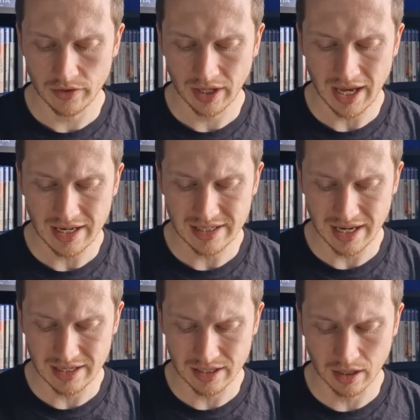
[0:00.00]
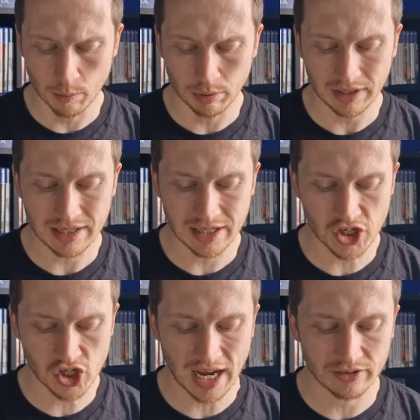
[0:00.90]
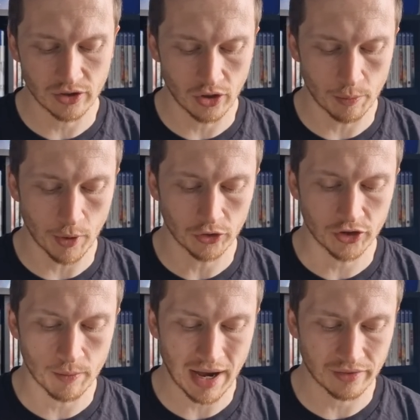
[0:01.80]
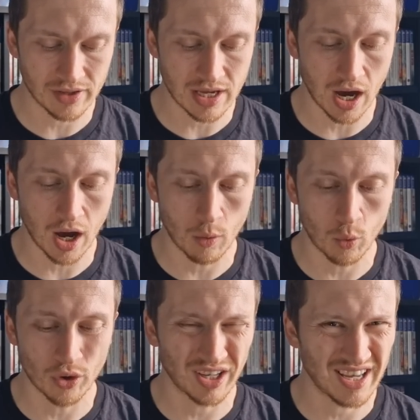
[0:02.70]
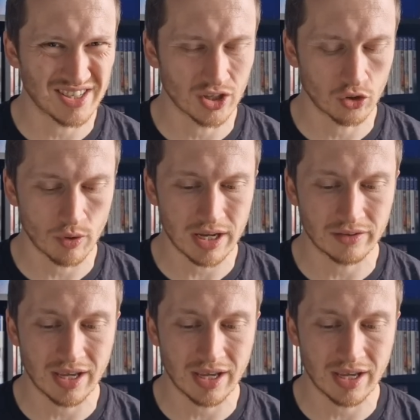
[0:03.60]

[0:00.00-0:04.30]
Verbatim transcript: The case is completely shattered on the bottom and the artwork isn't great.